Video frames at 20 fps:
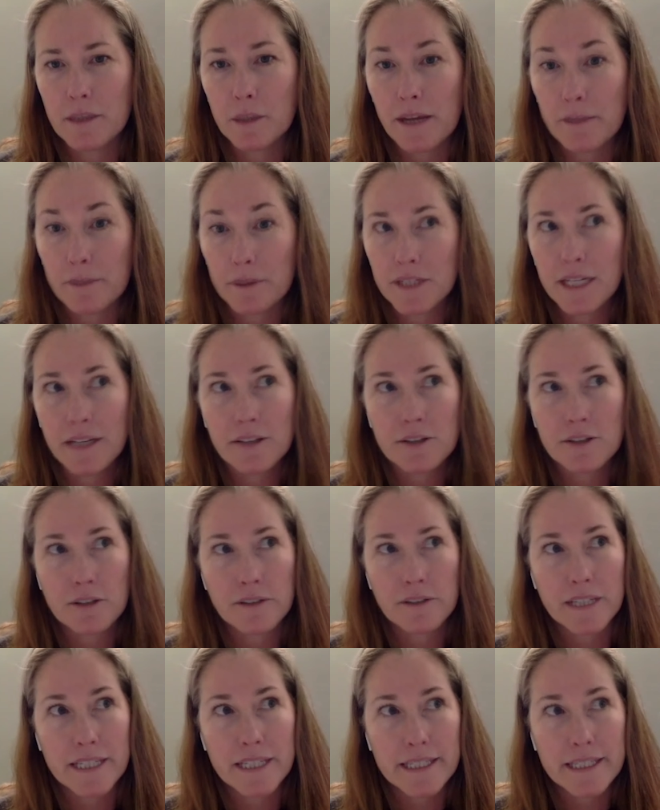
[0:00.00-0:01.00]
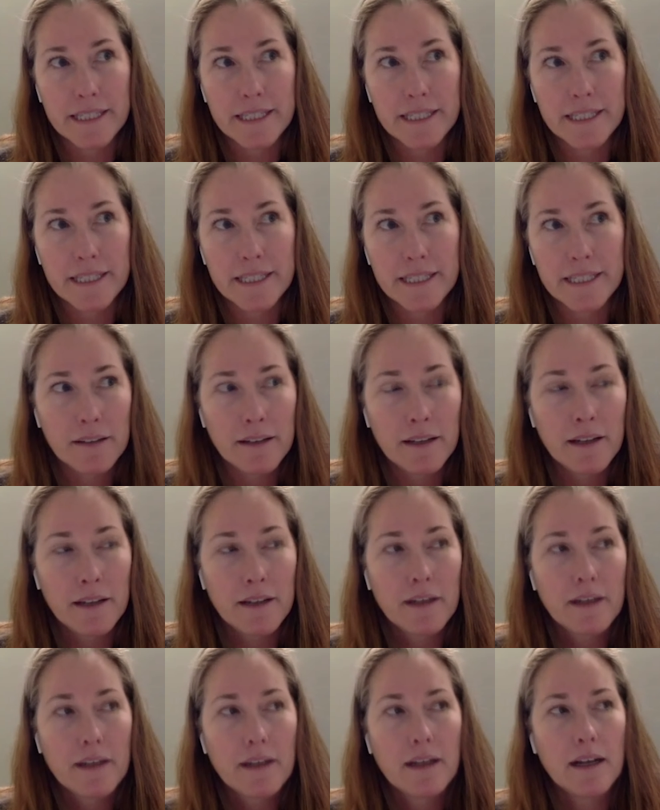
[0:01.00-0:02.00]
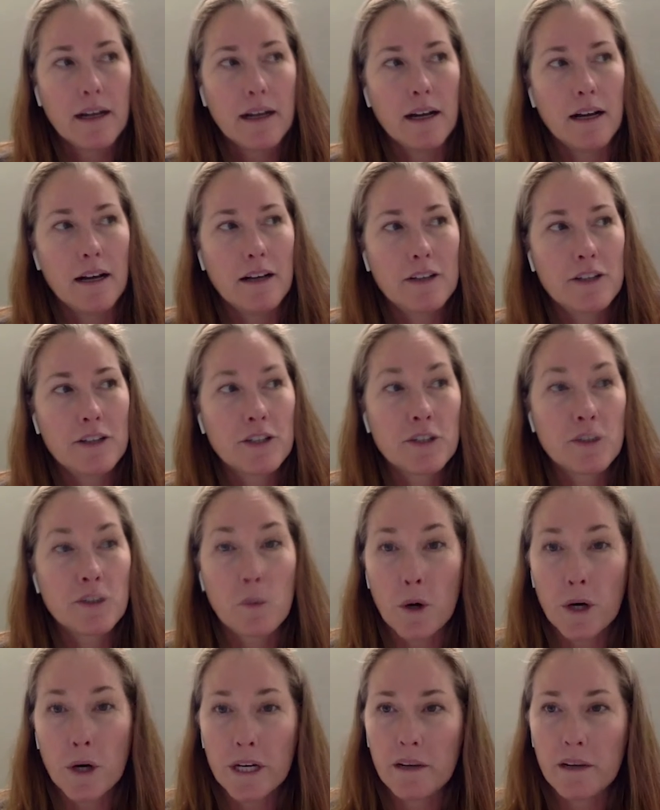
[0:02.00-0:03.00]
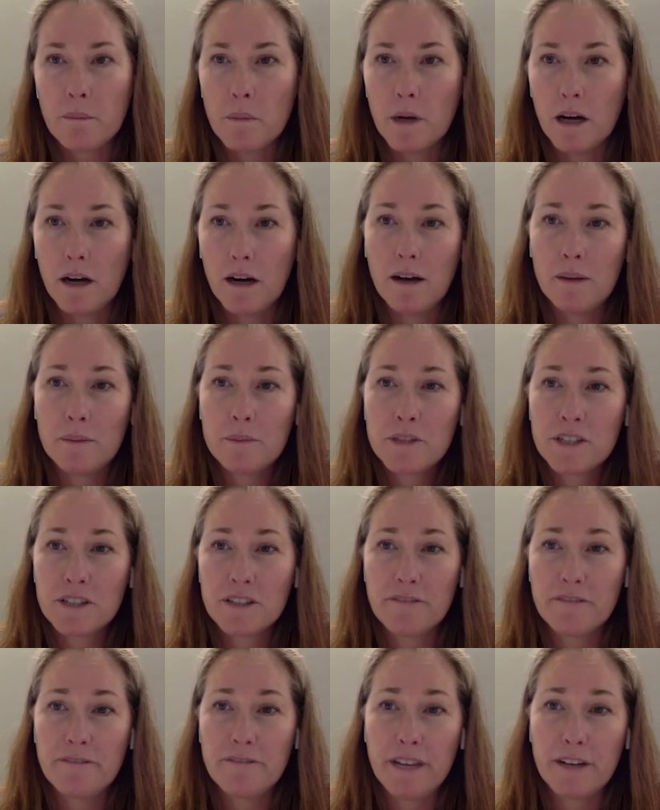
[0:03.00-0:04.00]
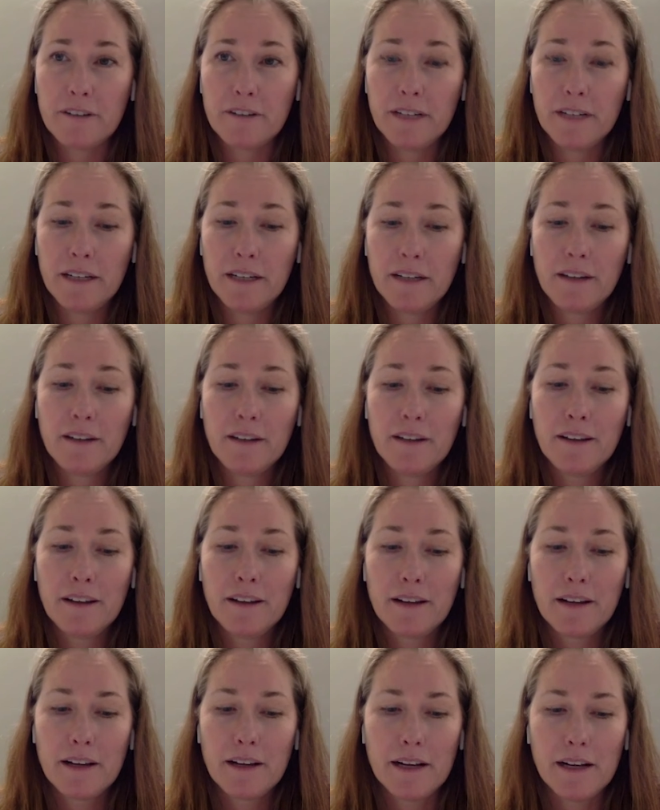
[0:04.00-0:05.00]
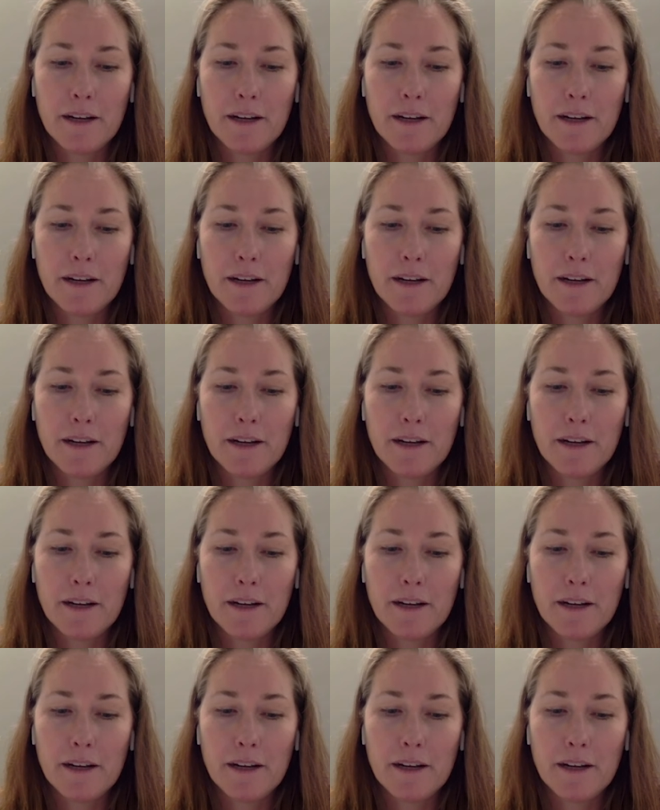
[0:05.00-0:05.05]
double amputee to serve in the Senate. She's a working mom. She's a veteran.